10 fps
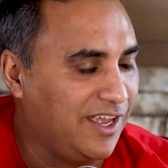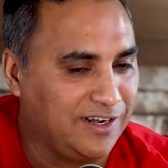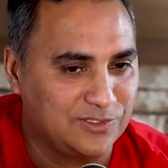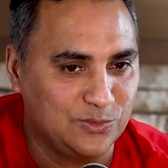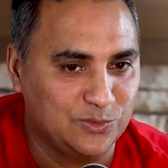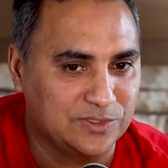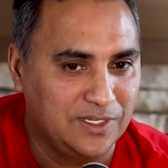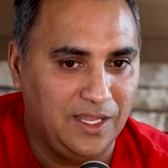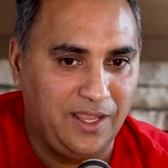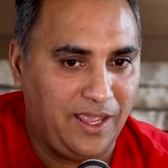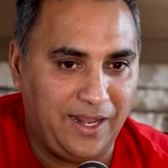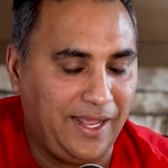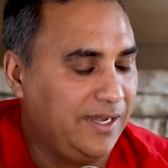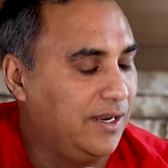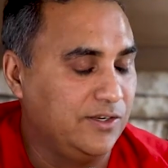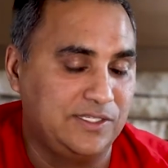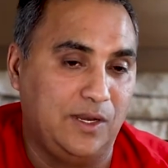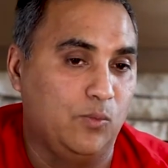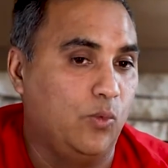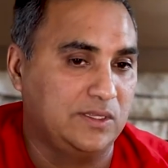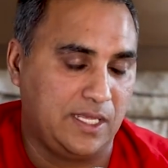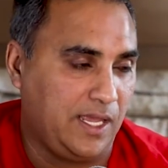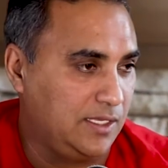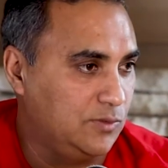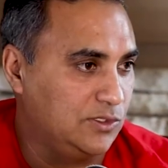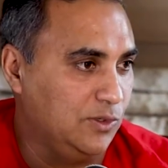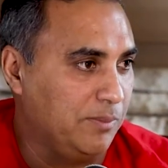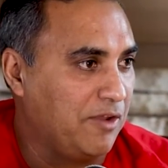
He had the tools, and I didn't understand what the heck he was doing.